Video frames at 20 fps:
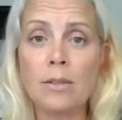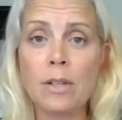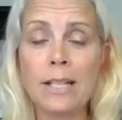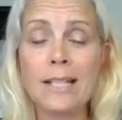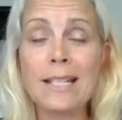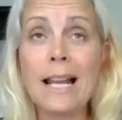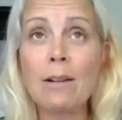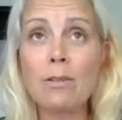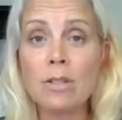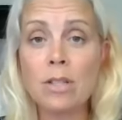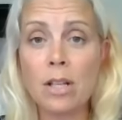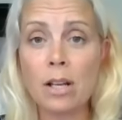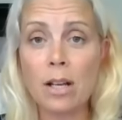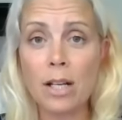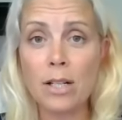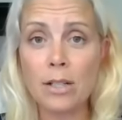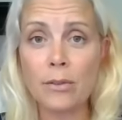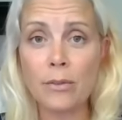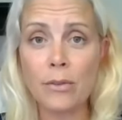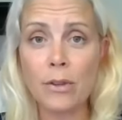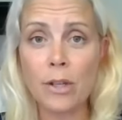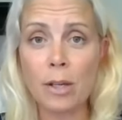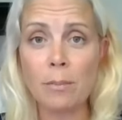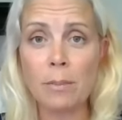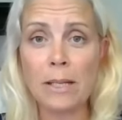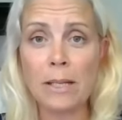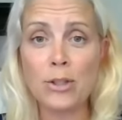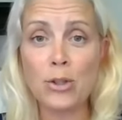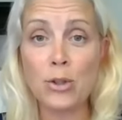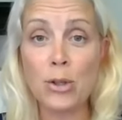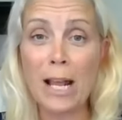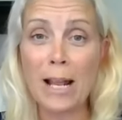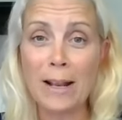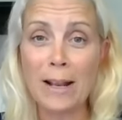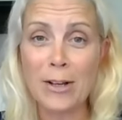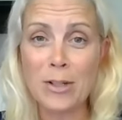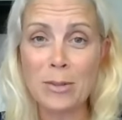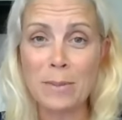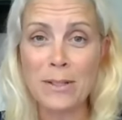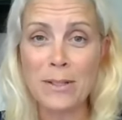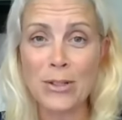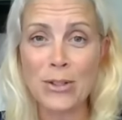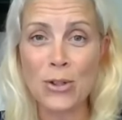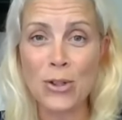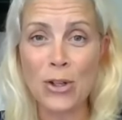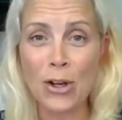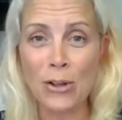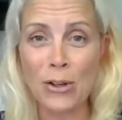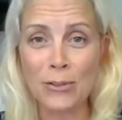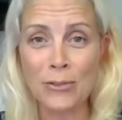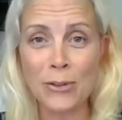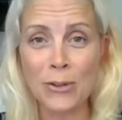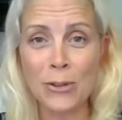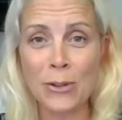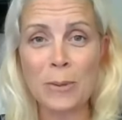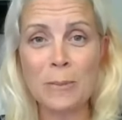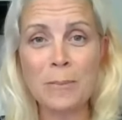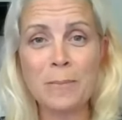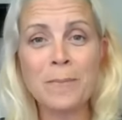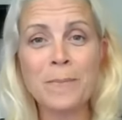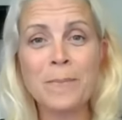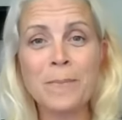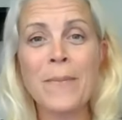The downside of them is you can actually be too young for them.